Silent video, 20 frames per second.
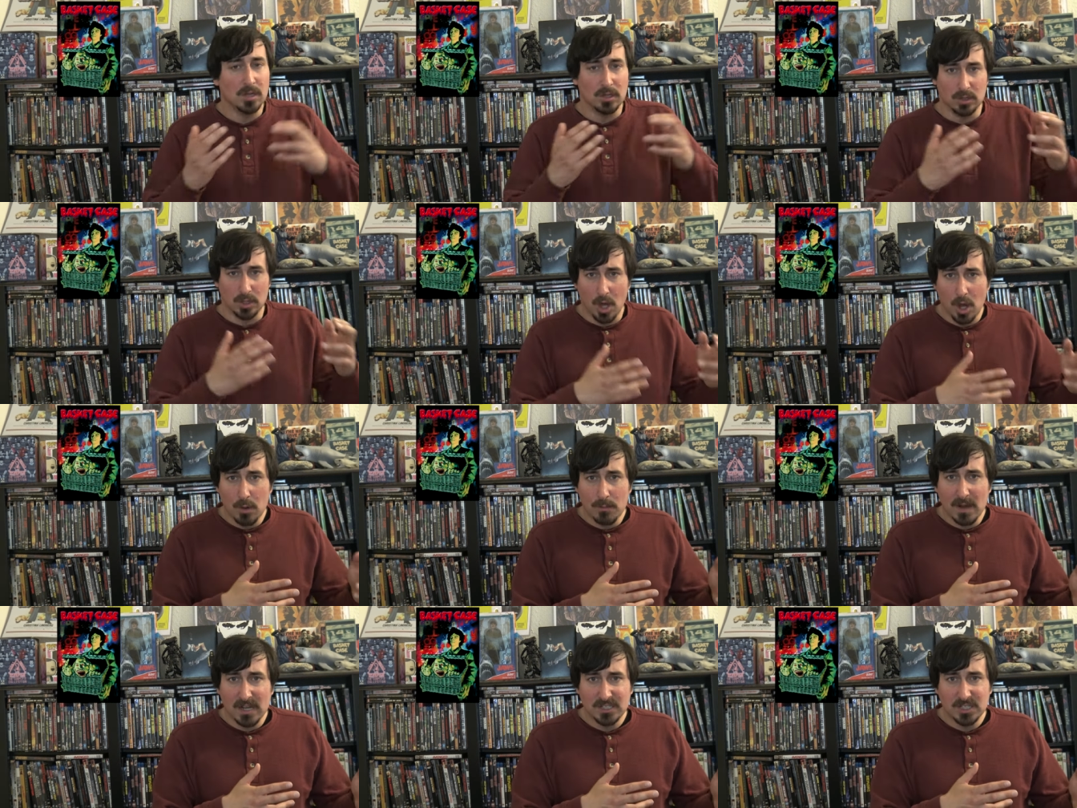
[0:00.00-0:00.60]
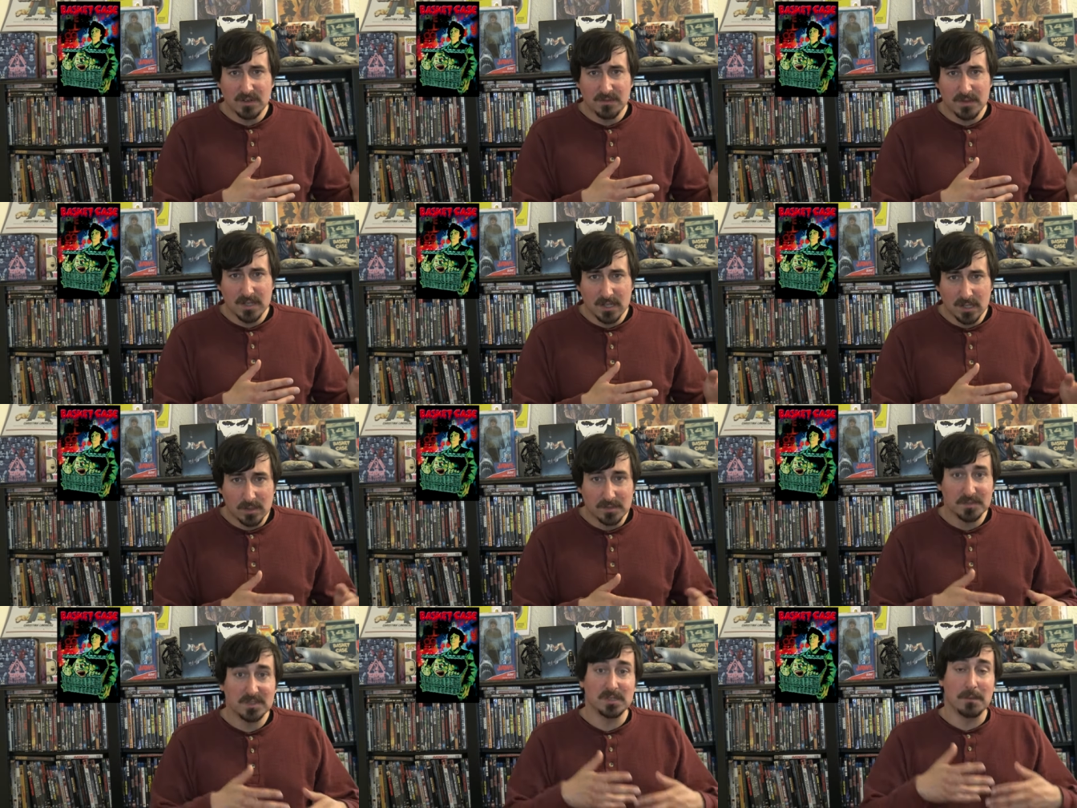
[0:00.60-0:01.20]
low budget
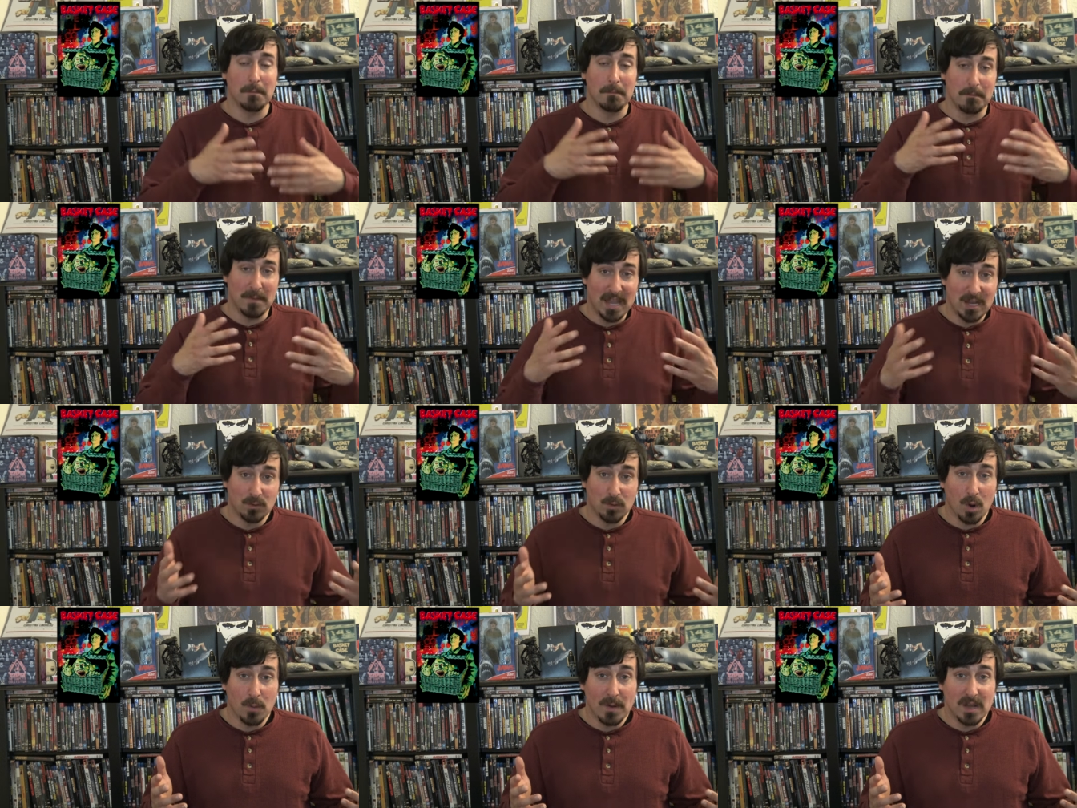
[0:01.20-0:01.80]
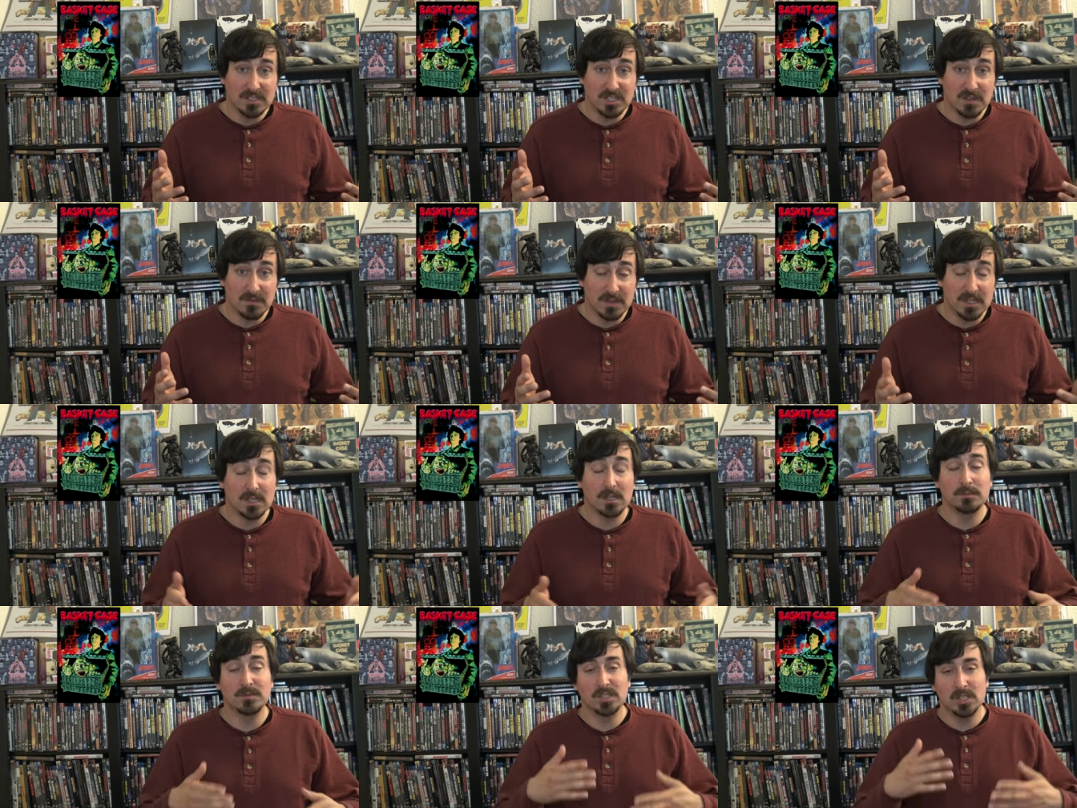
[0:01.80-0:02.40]
films, micro budget
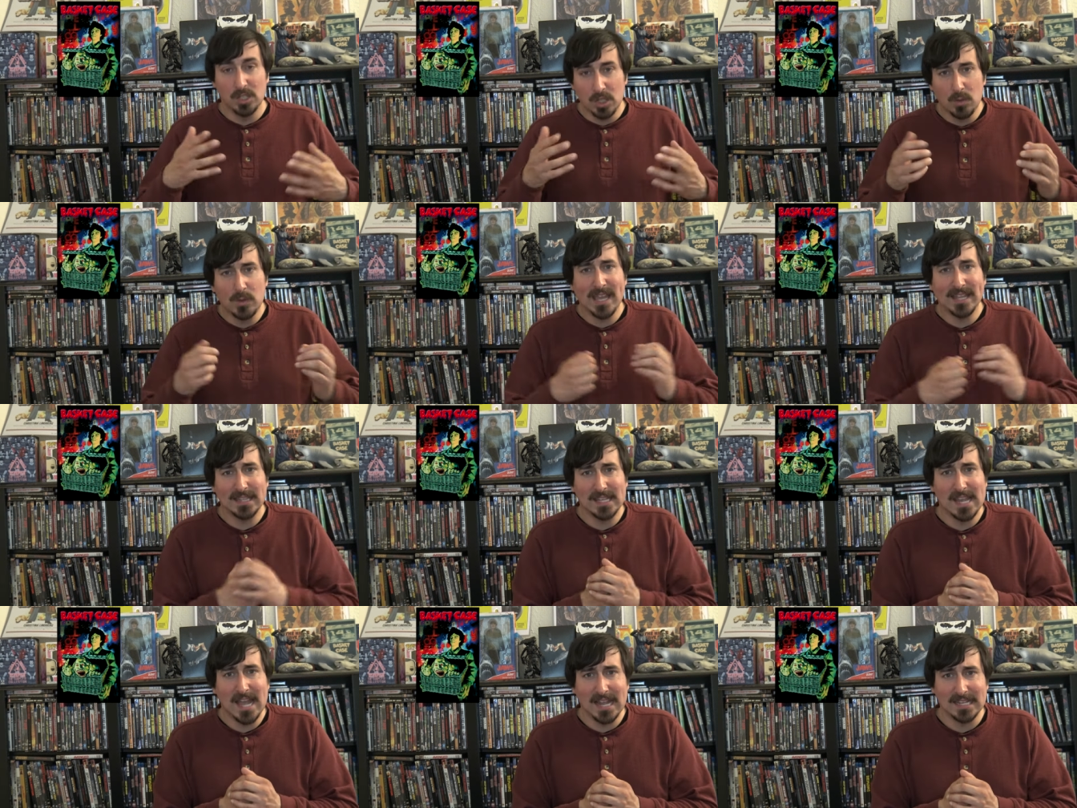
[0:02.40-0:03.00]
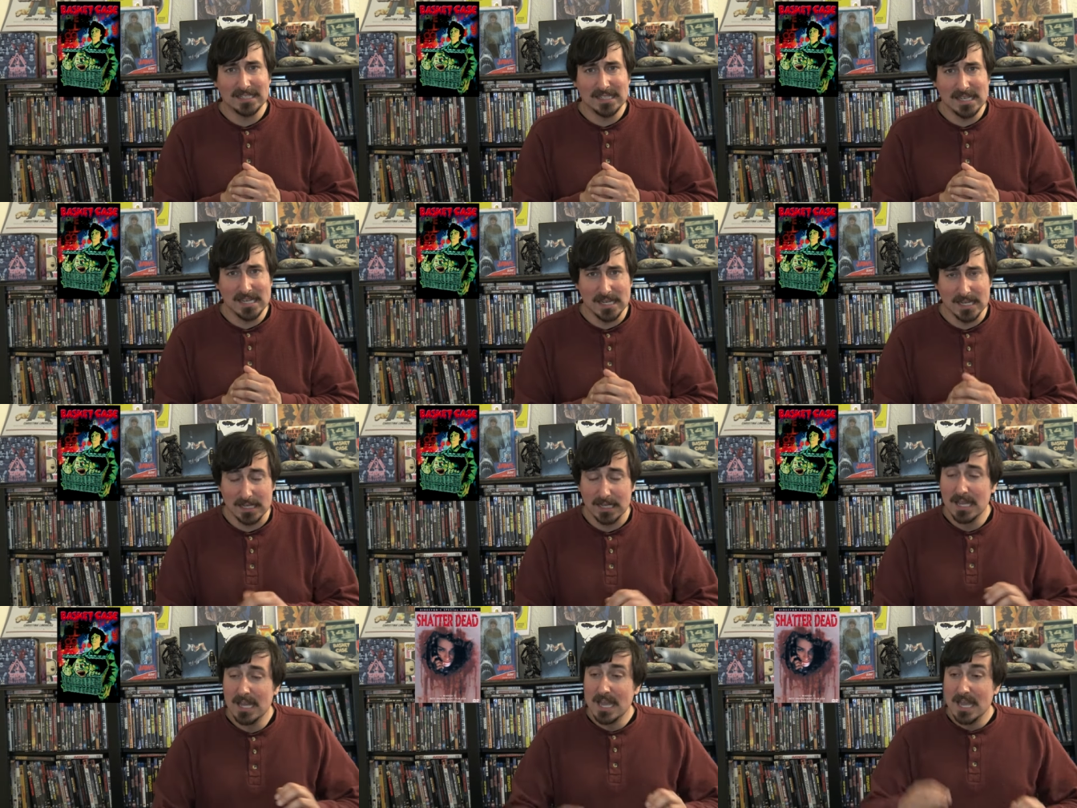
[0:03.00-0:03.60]
films, you get the
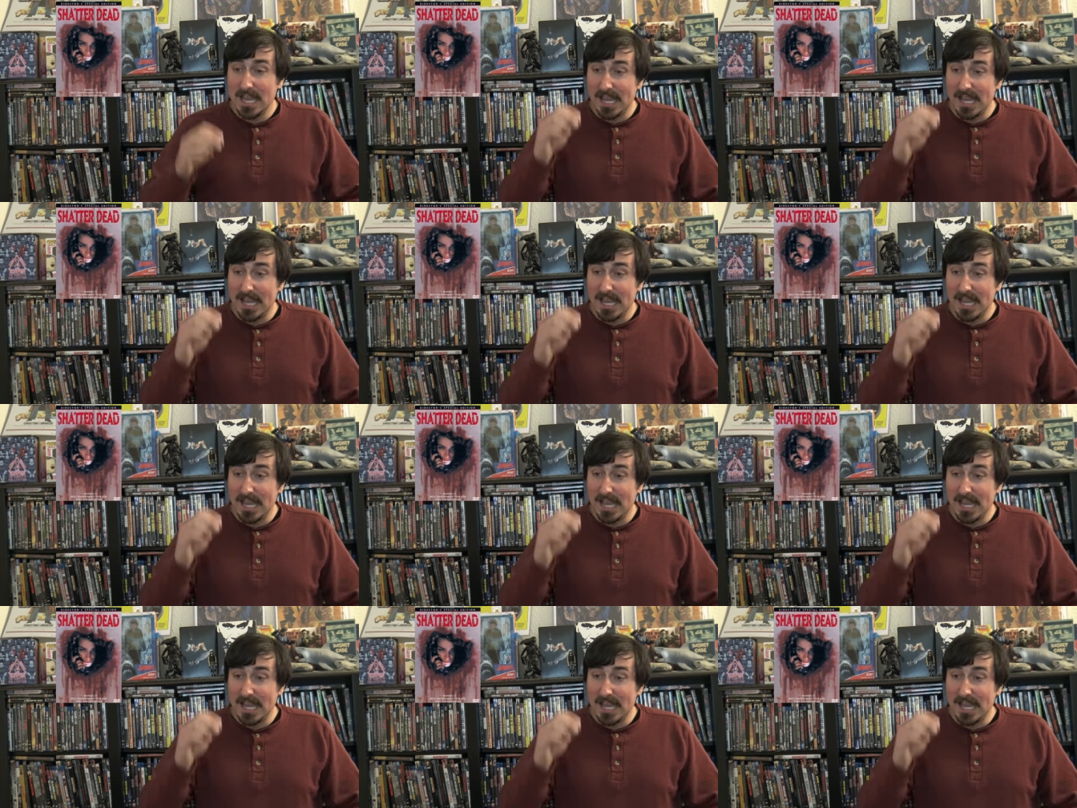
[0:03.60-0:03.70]
idea,